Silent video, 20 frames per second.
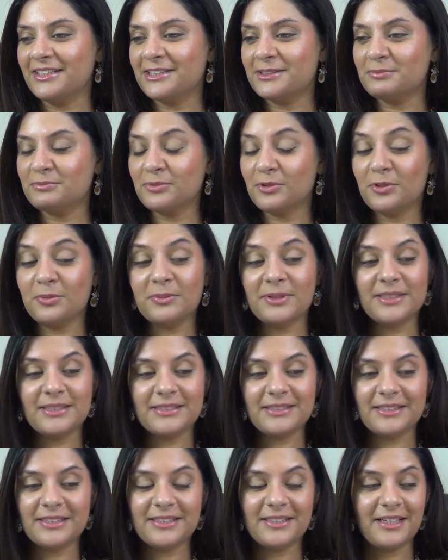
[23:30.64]
This
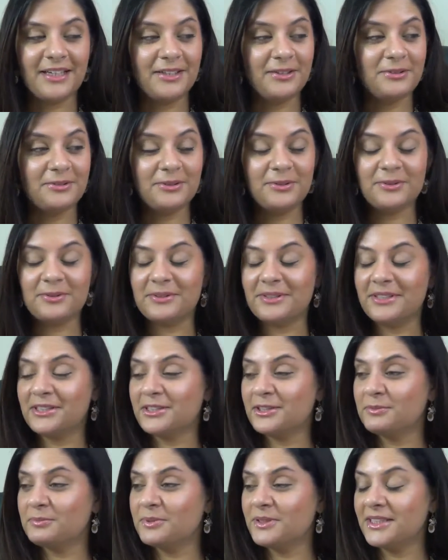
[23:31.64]
moment, I don't know.
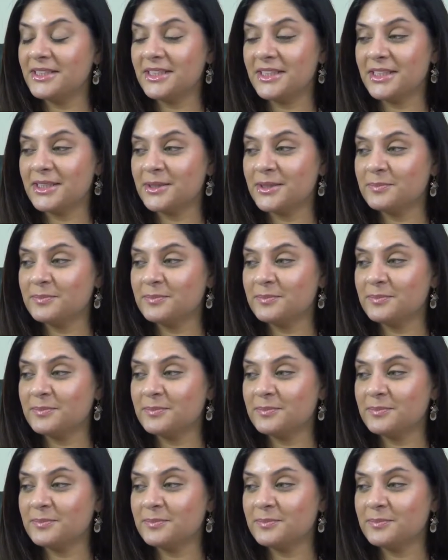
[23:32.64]
It could be